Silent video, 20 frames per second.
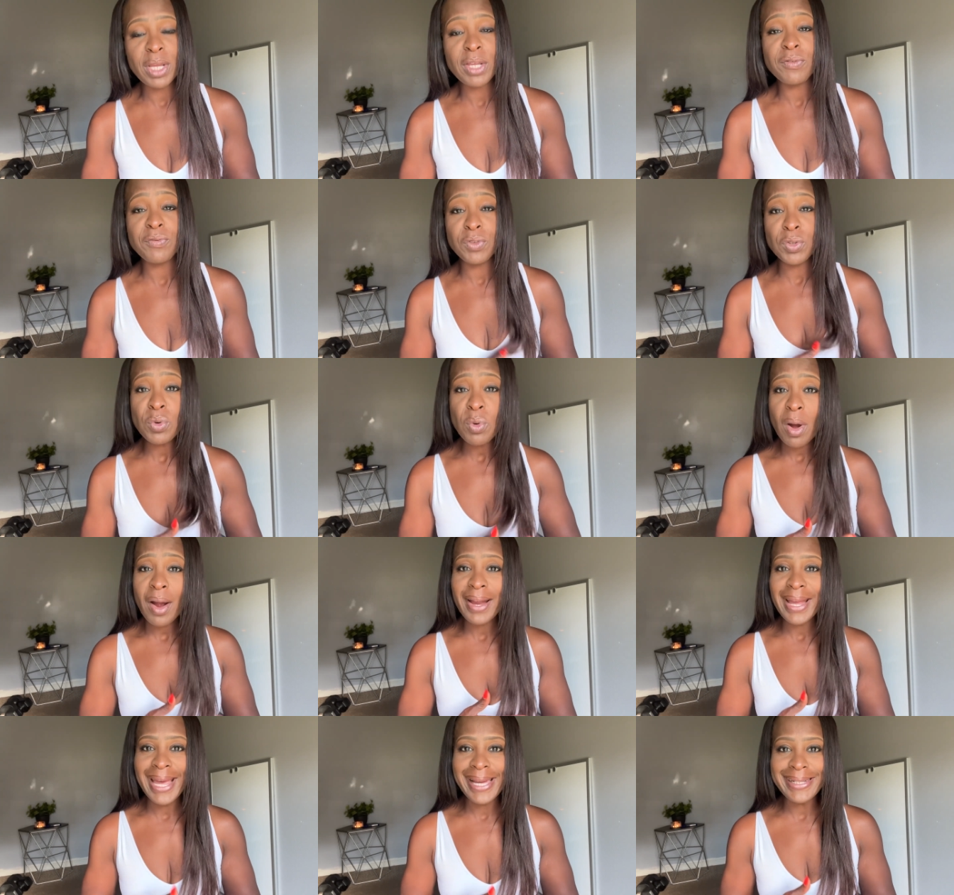If you
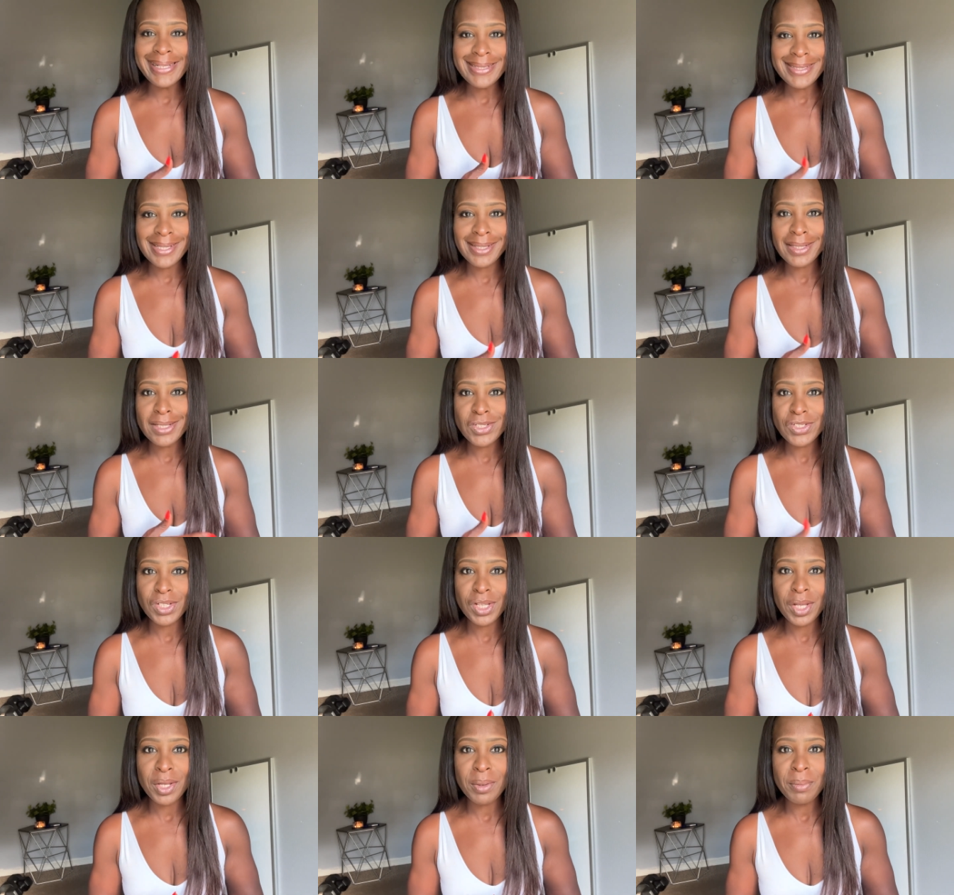are heading to the
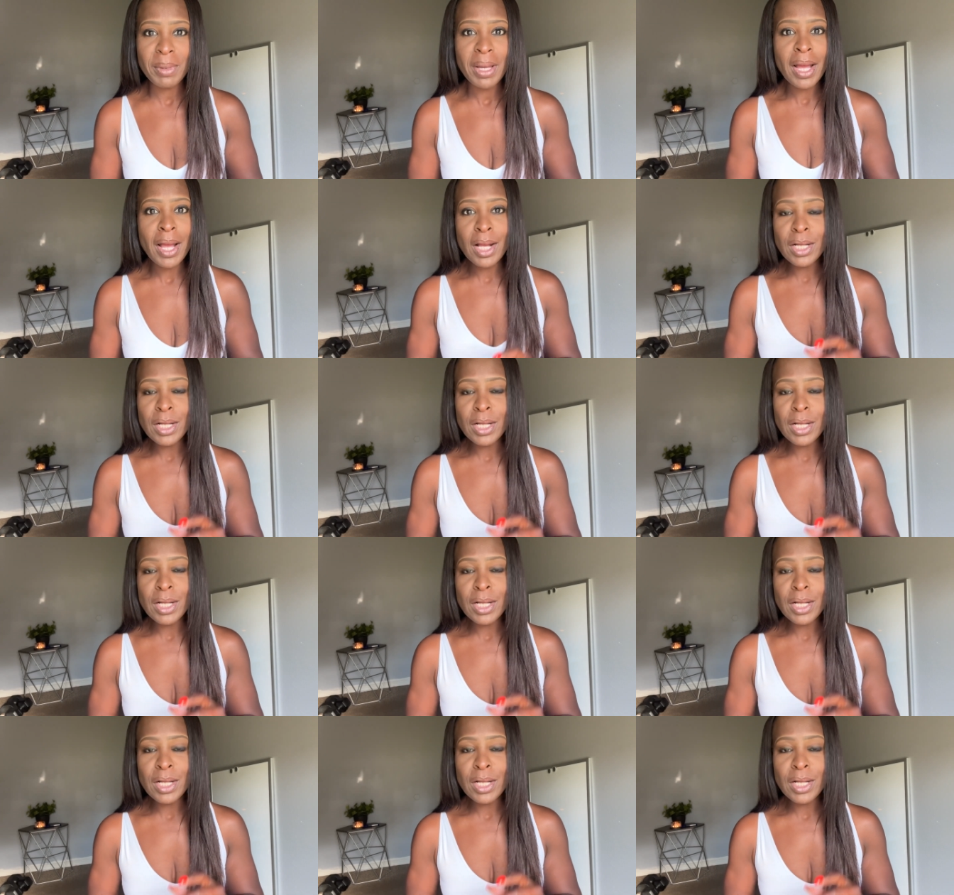gym,